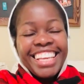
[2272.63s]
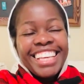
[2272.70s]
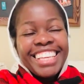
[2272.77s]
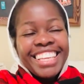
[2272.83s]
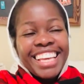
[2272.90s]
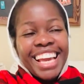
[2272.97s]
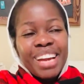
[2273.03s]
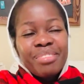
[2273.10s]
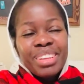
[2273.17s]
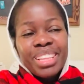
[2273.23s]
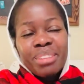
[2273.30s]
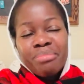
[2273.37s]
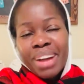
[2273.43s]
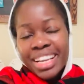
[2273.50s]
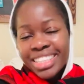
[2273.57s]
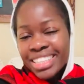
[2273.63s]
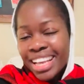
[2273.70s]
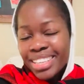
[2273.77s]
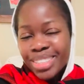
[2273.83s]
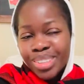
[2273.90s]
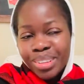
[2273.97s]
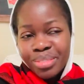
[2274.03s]
Yeah, but the Mike
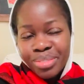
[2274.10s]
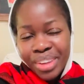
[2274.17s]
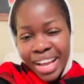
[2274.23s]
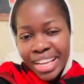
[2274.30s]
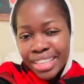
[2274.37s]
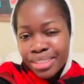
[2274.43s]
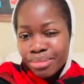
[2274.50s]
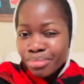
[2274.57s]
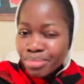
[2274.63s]
Tyson fight,